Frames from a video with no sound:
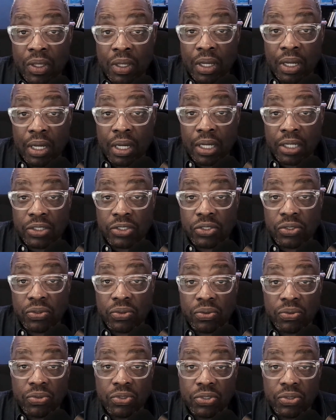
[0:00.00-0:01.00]

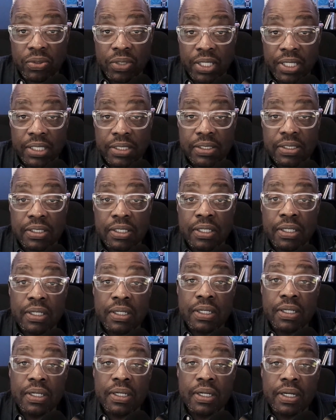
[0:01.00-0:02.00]
to this,
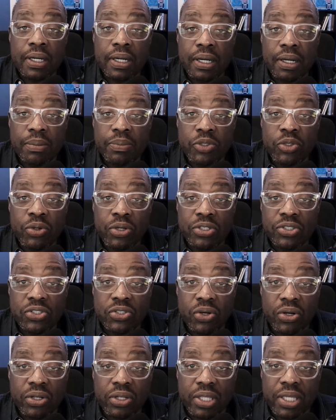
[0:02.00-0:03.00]
you can
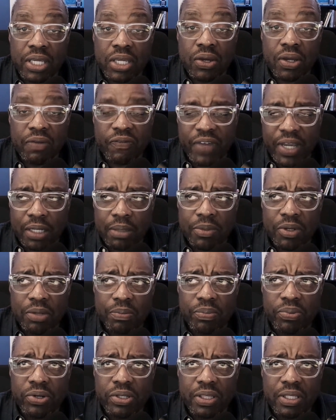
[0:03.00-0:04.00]
certainly go. In fact, I'm going to
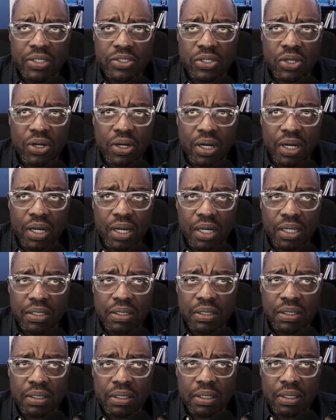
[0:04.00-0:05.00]
put this on.
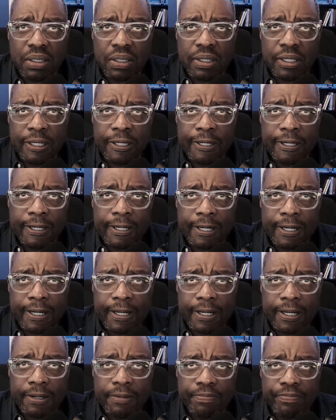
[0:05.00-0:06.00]

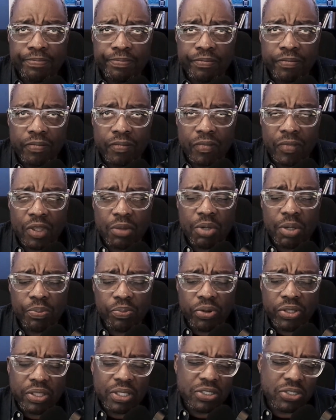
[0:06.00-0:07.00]
I'm going to
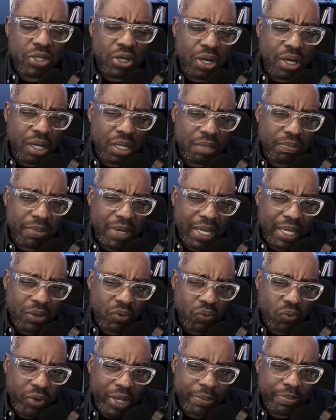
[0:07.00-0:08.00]
put this on my
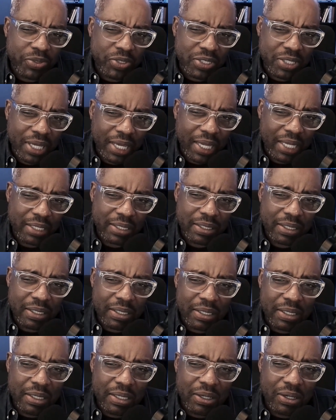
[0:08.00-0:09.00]
website
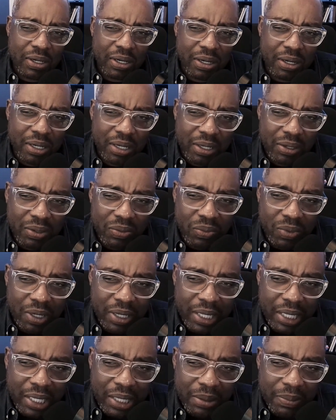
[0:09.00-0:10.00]
on
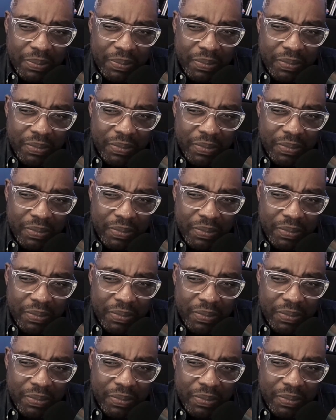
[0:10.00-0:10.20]
a